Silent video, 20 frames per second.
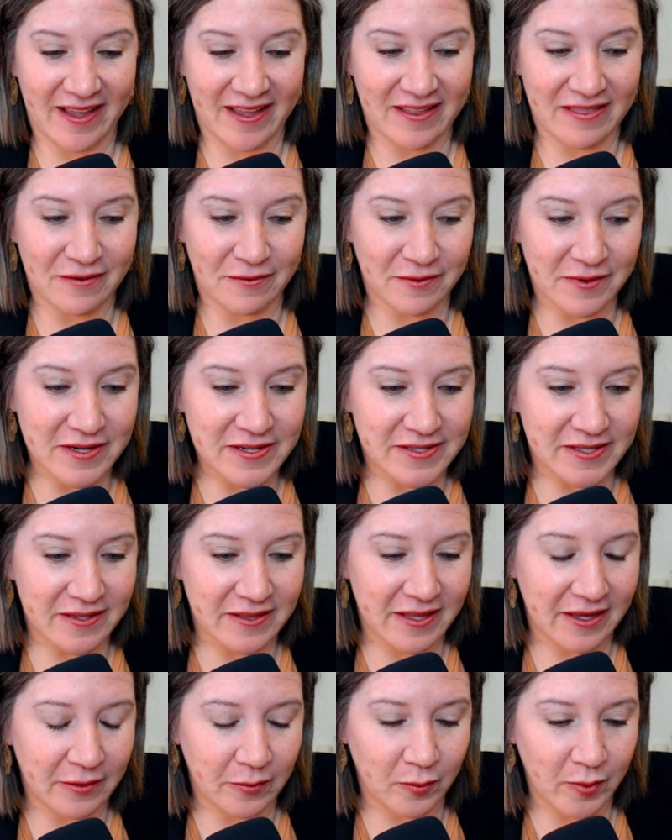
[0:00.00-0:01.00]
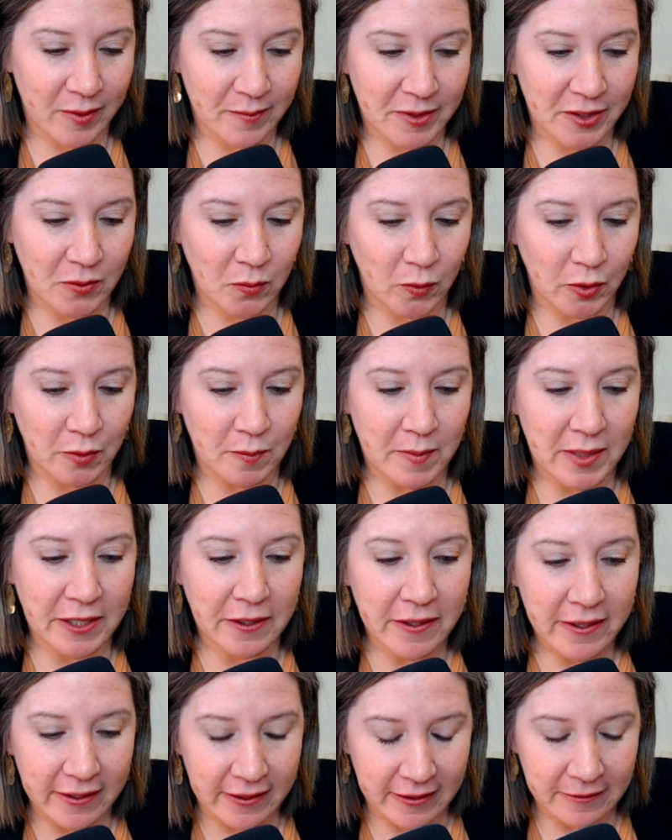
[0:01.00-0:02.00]
And the reason that women would
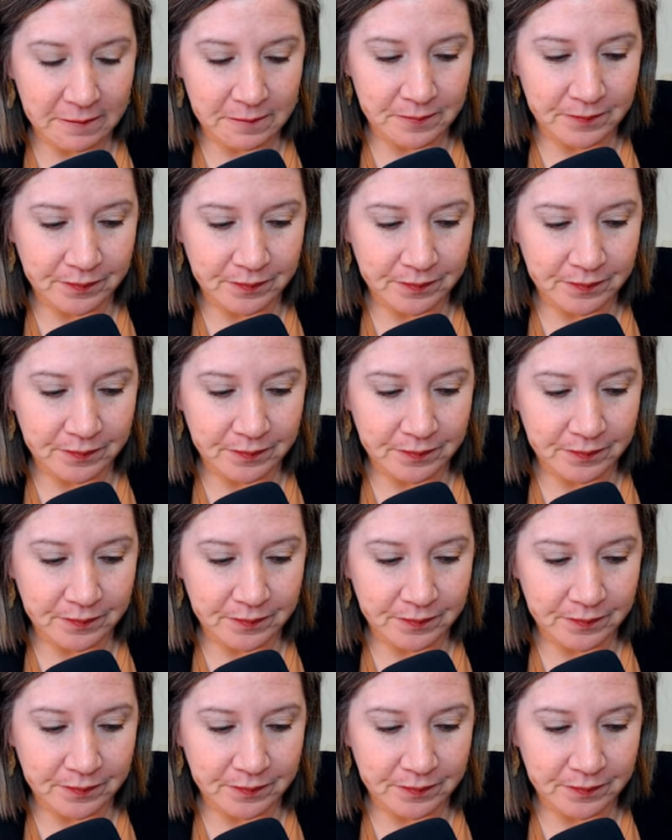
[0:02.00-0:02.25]
marry